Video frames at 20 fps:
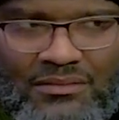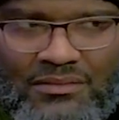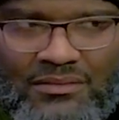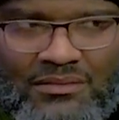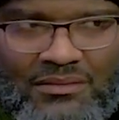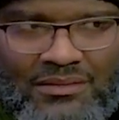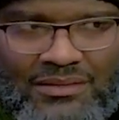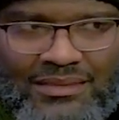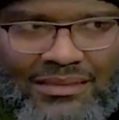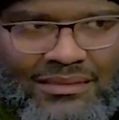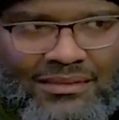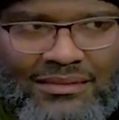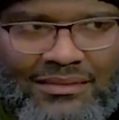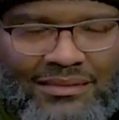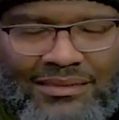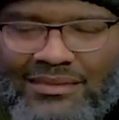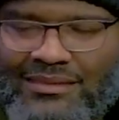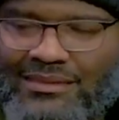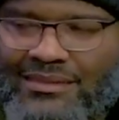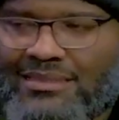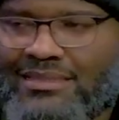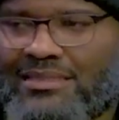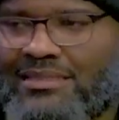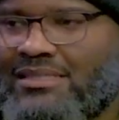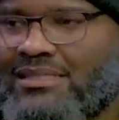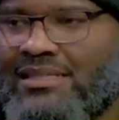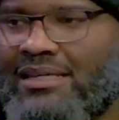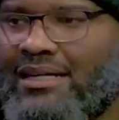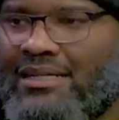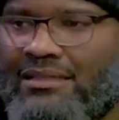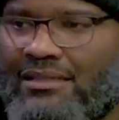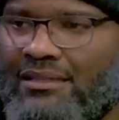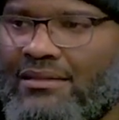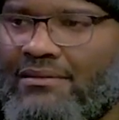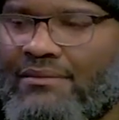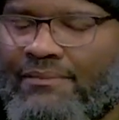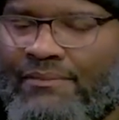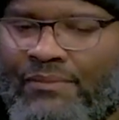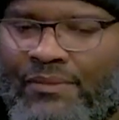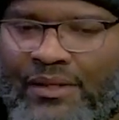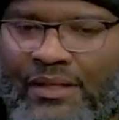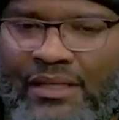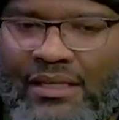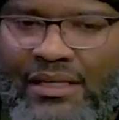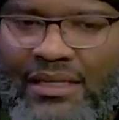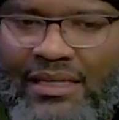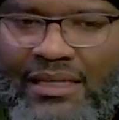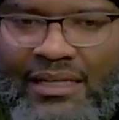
this this just is not it. Mm-hmm.